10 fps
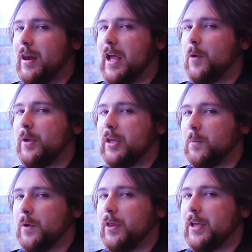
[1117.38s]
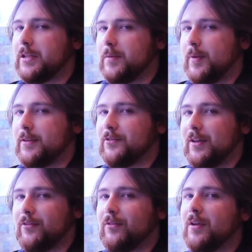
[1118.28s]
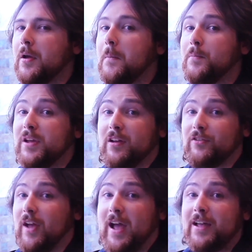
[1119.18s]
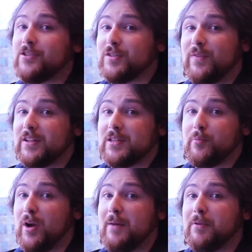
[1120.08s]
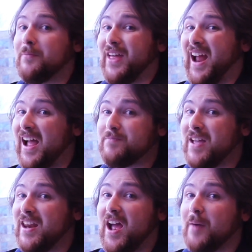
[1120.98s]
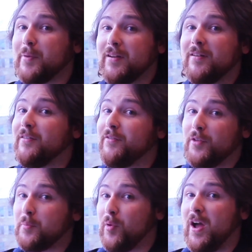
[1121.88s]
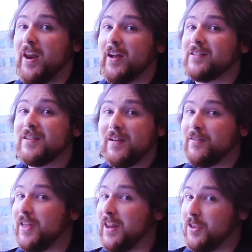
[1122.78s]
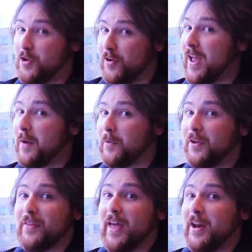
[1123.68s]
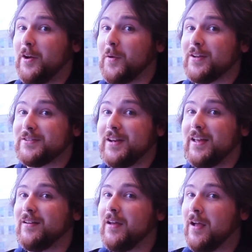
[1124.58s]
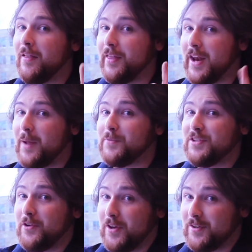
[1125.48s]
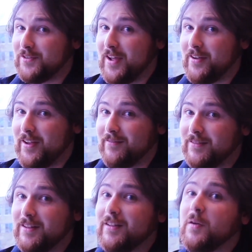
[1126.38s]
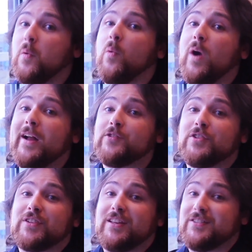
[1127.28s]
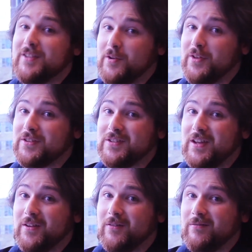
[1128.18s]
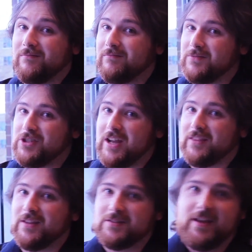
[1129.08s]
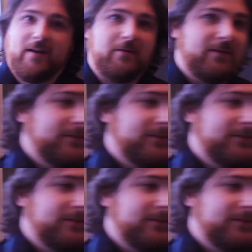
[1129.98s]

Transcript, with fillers: now we can really get to business. Because I just fixed the problem that I made up for the product that you're not really that interested in that I'm still gonna sell you. Watch as I seal this deal. Check this out.